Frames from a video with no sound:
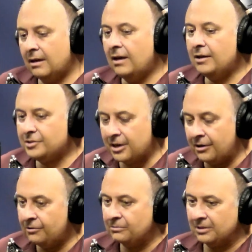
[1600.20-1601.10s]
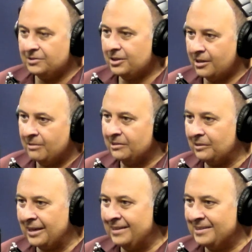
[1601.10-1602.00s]
So let's talk about the
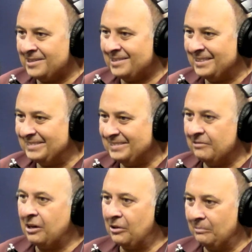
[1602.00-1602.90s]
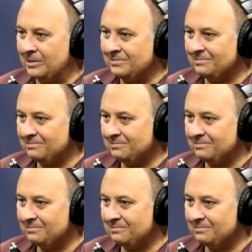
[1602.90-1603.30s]
latest development.